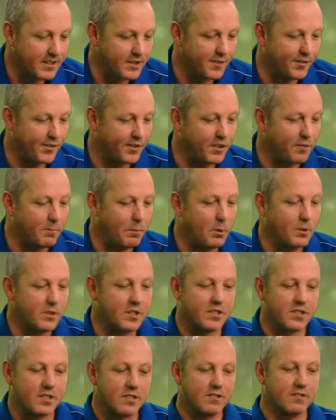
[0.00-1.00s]
It's 4
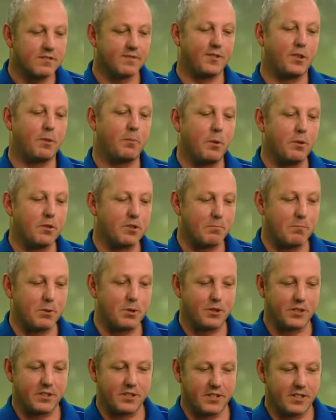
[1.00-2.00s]
points
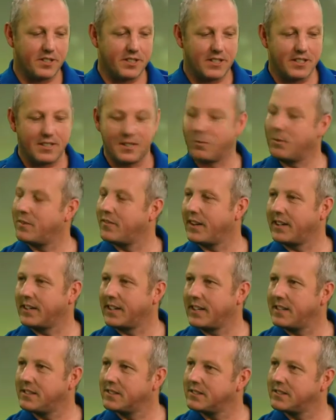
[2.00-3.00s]
more than what Van Gaal.